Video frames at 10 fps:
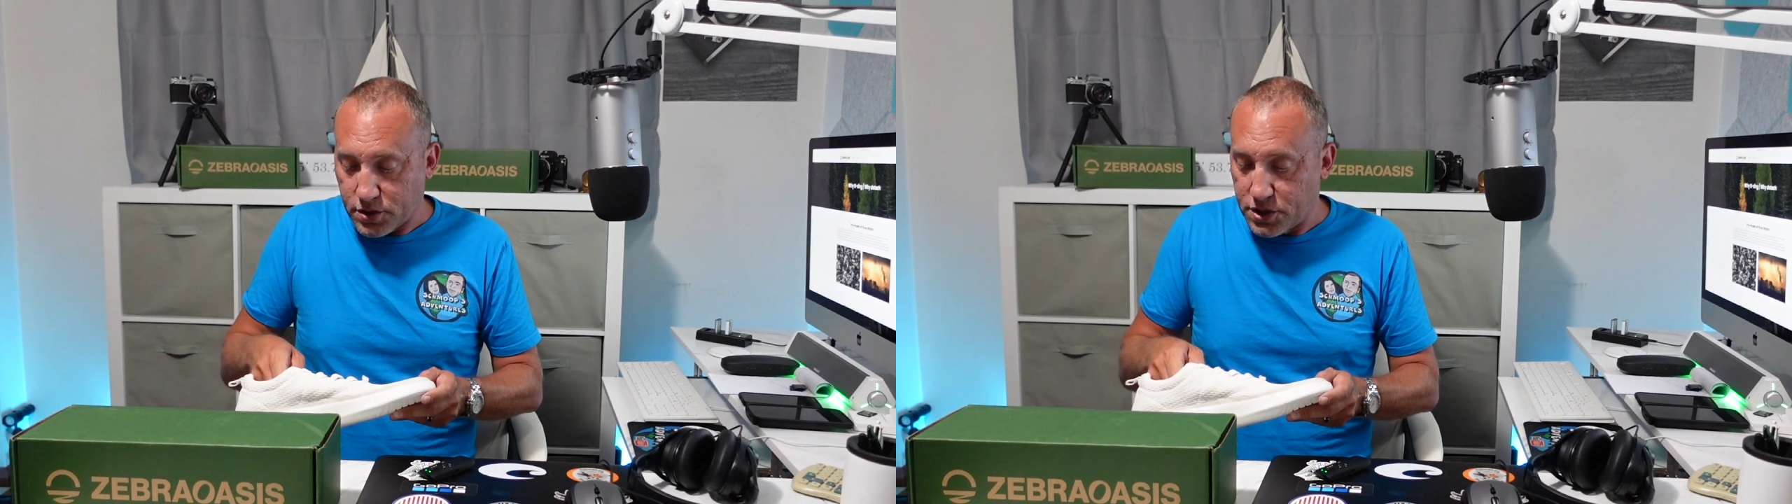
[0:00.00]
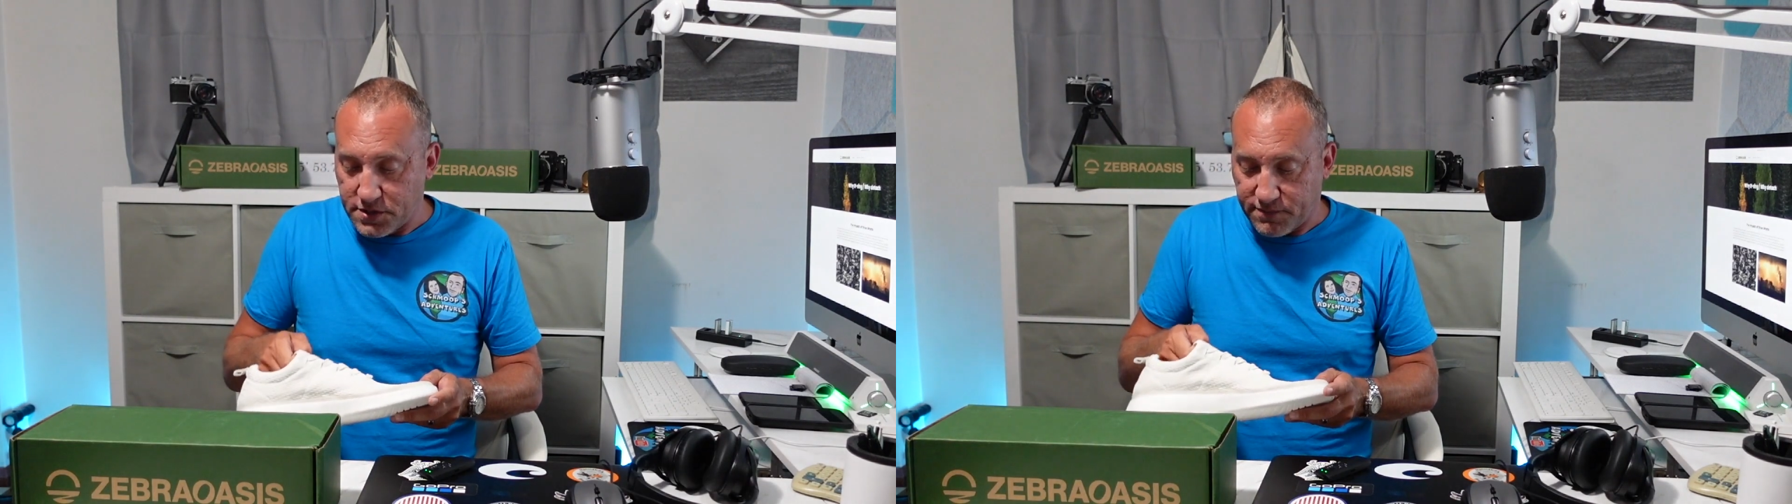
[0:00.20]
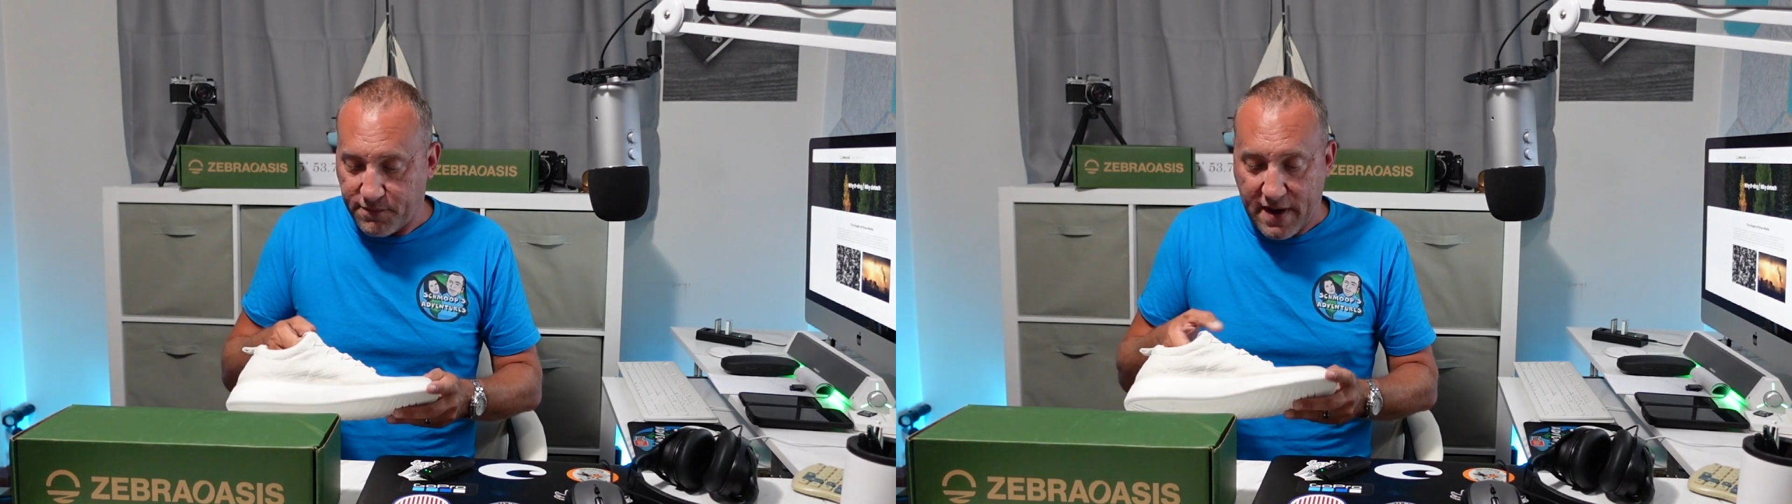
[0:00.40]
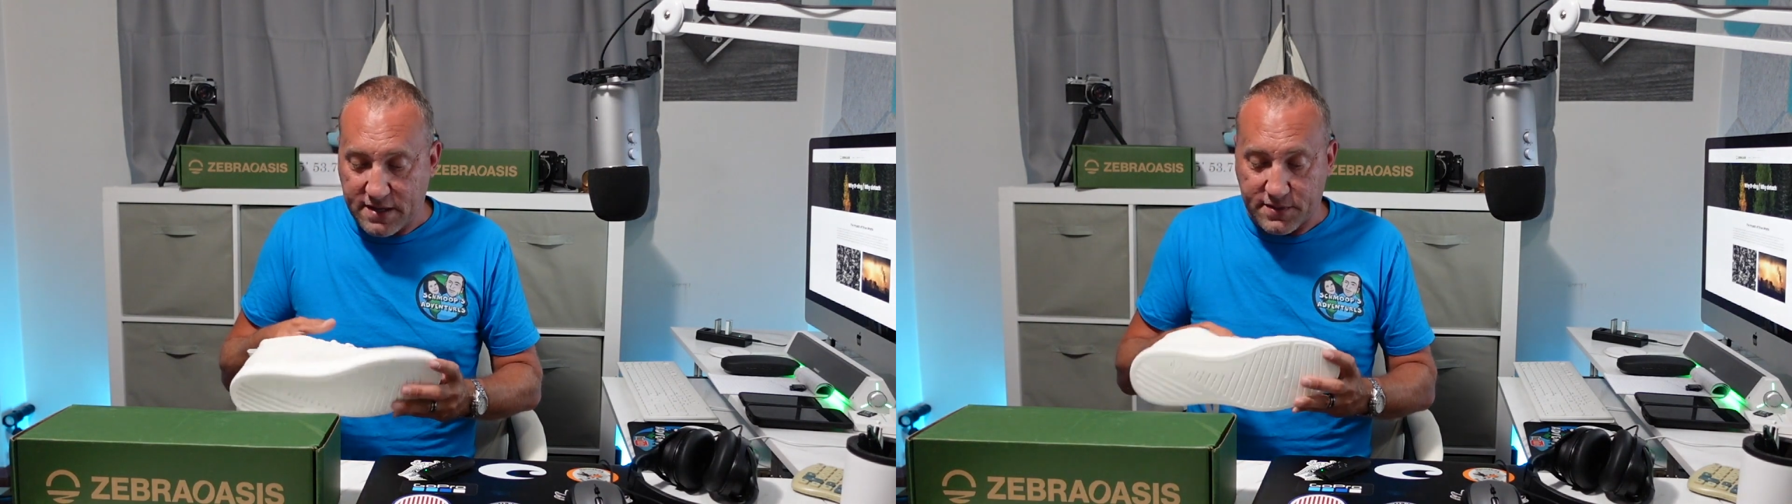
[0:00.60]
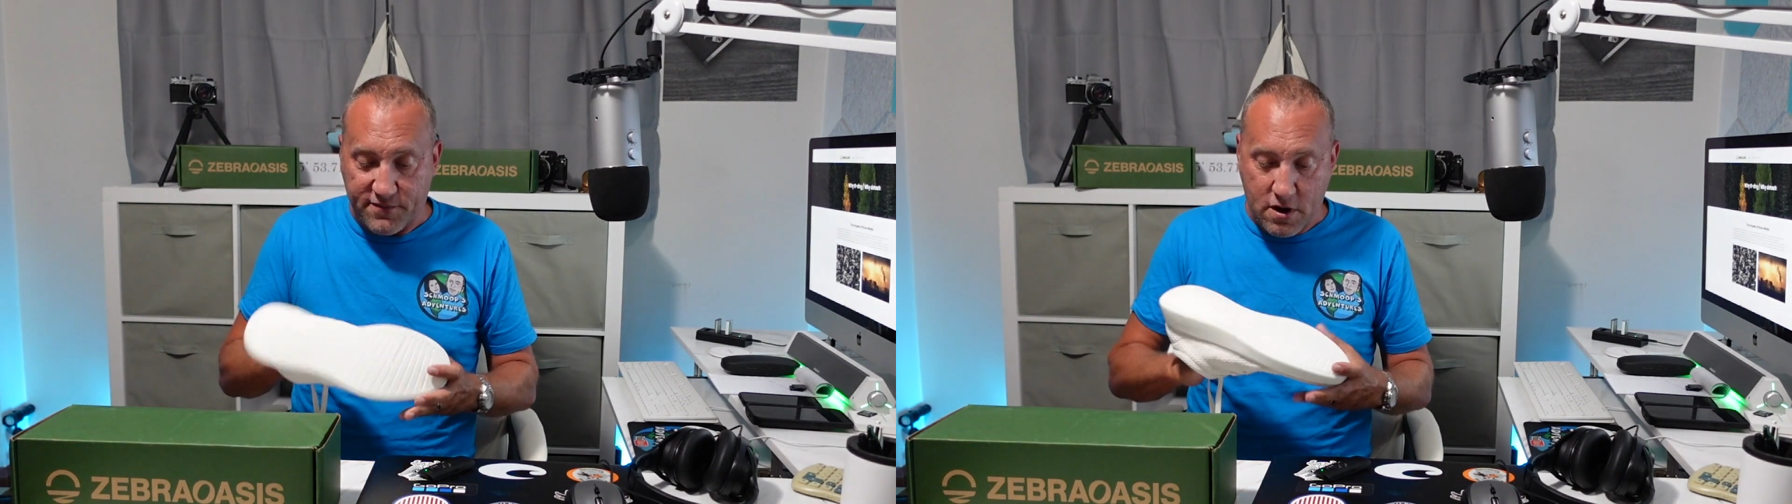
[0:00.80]
She
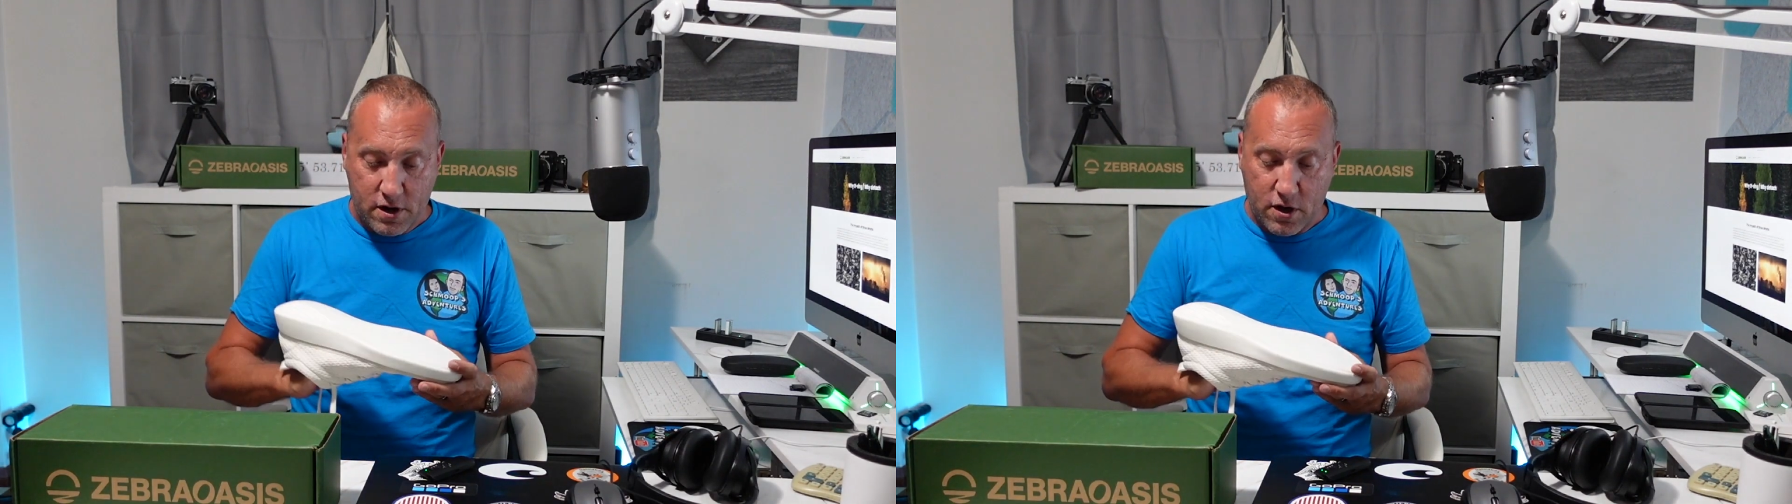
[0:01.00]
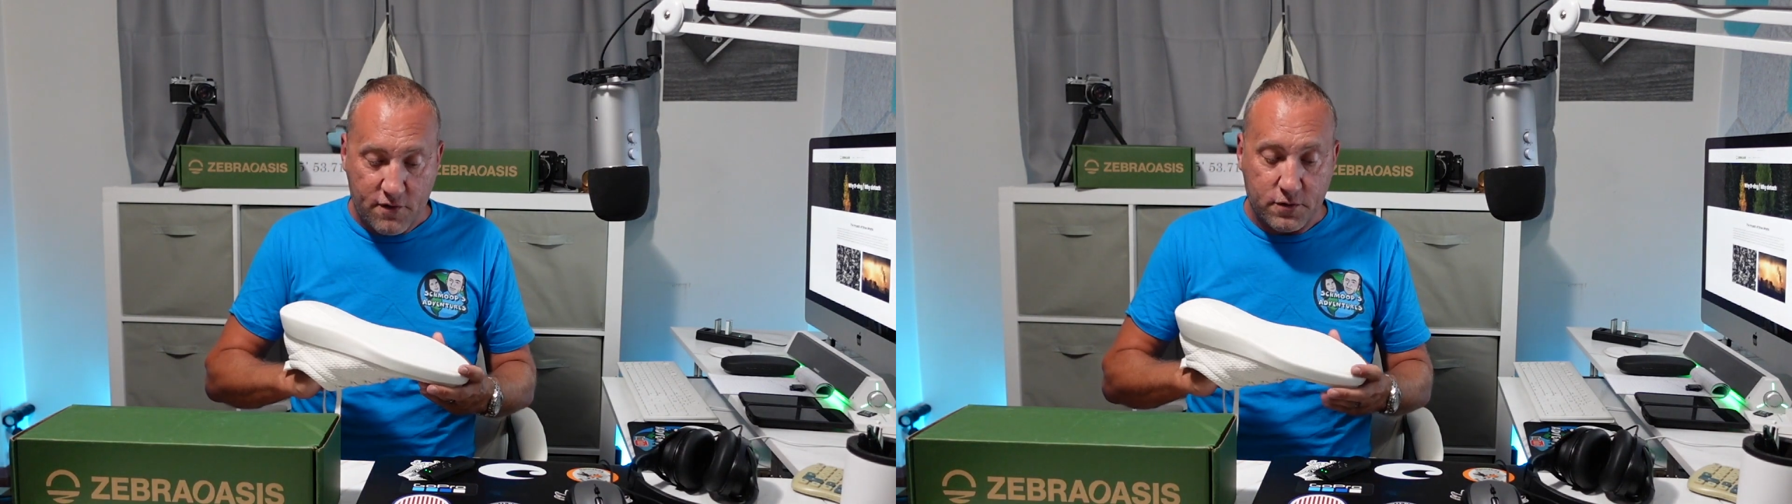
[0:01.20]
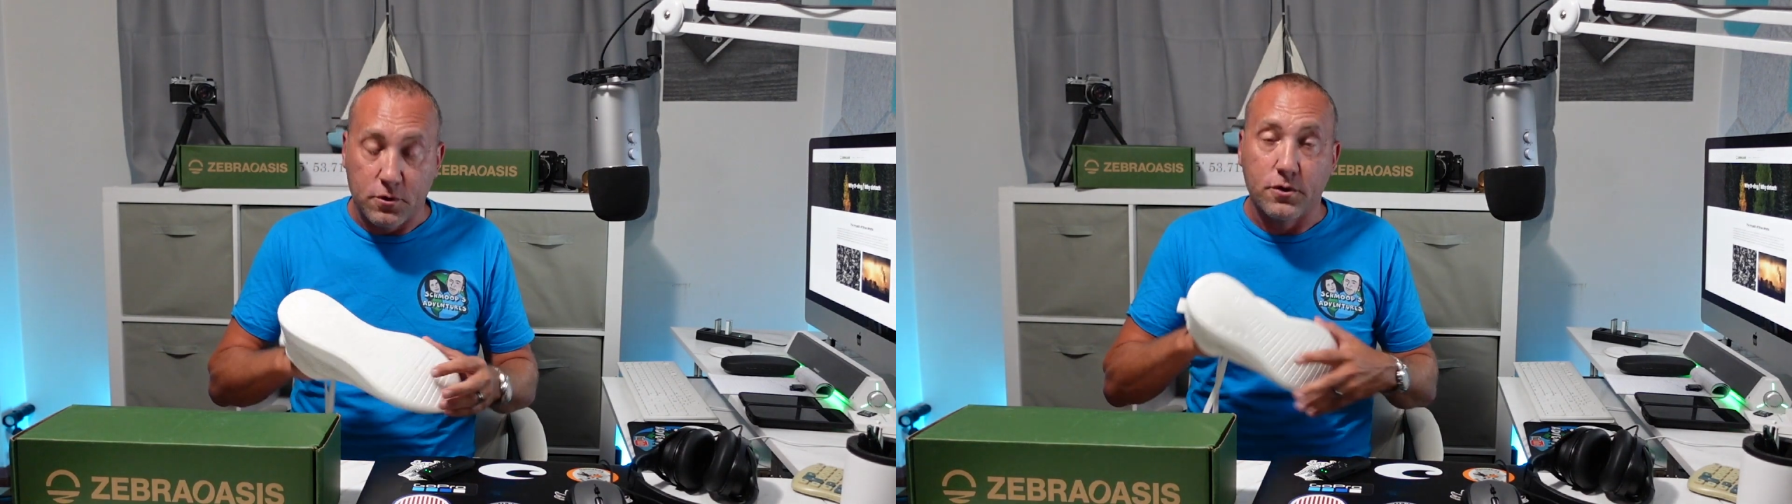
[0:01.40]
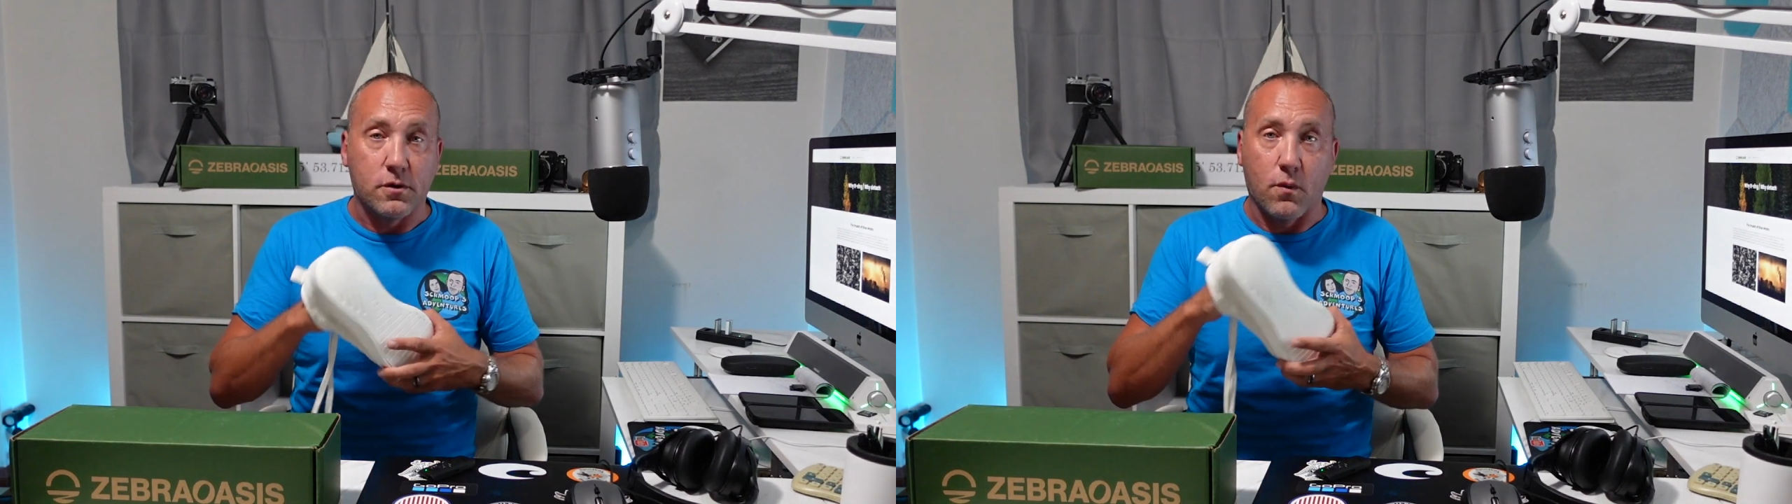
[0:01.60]
finds them very comfortable. You